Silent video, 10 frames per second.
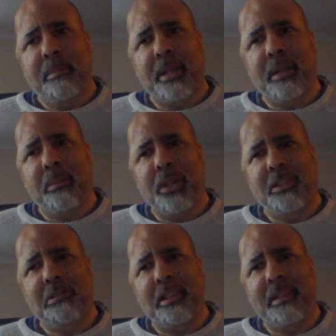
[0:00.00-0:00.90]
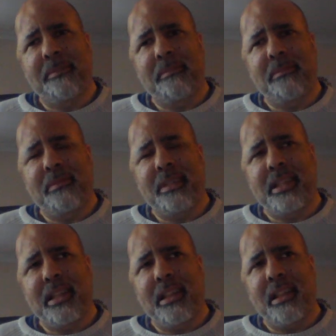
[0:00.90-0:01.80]
But I'm wondering
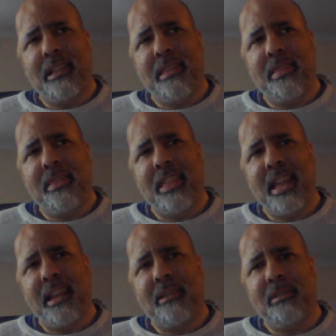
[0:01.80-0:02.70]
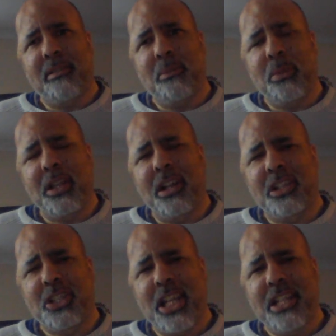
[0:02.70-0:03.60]
that we
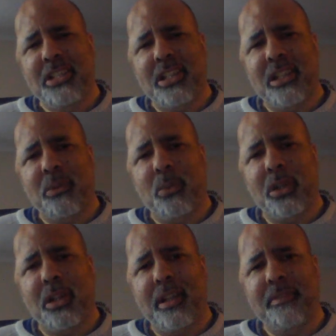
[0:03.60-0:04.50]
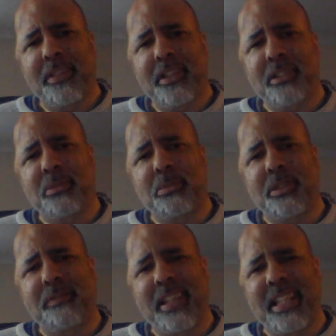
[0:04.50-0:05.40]
are changing what life is. We're
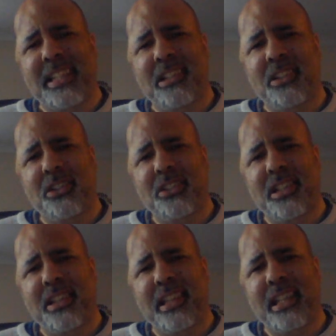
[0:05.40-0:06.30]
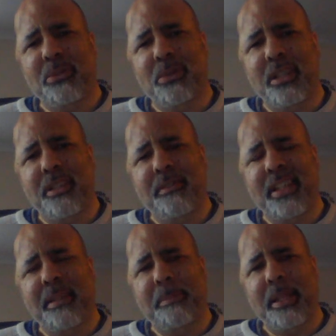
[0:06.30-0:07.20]
inventing lots of things, we're
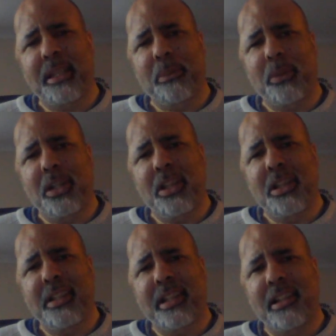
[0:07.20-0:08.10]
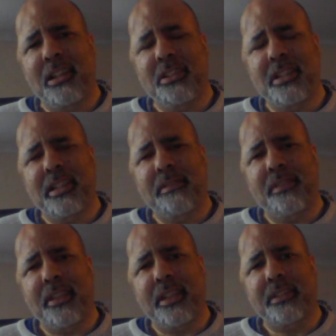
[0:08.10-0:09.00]
developing, we're learning loads of
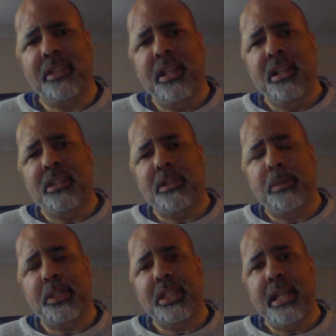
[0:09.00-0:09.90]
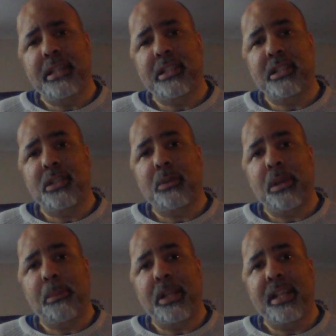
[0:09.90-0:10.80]
different things. So we're changing the
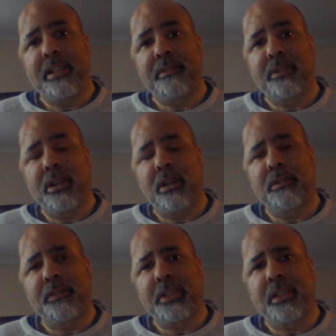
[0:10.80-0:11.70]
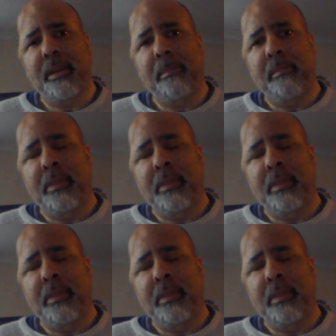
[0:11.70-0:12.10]
way we live over time.